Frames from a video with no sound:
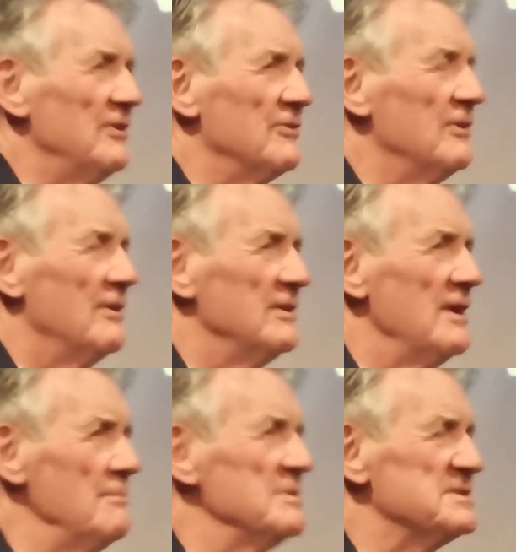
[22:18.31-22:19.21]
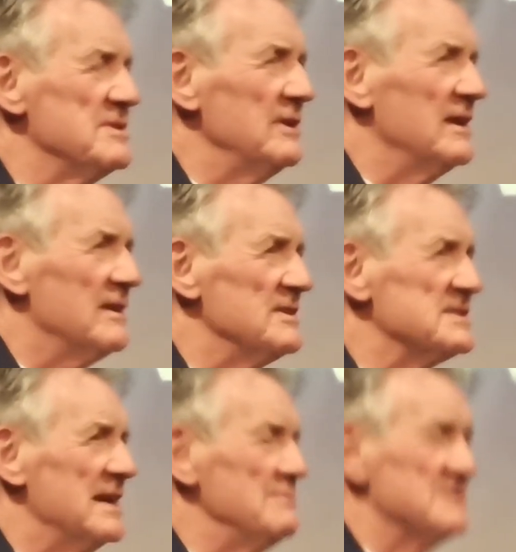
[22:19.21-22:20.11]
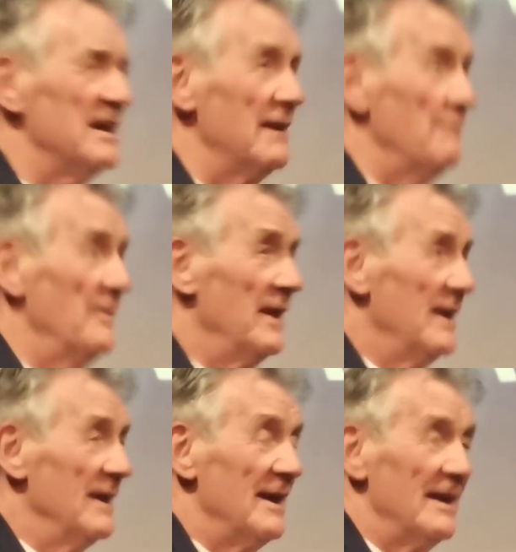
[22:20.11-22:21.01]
It's just that the numbers doing it at the same time.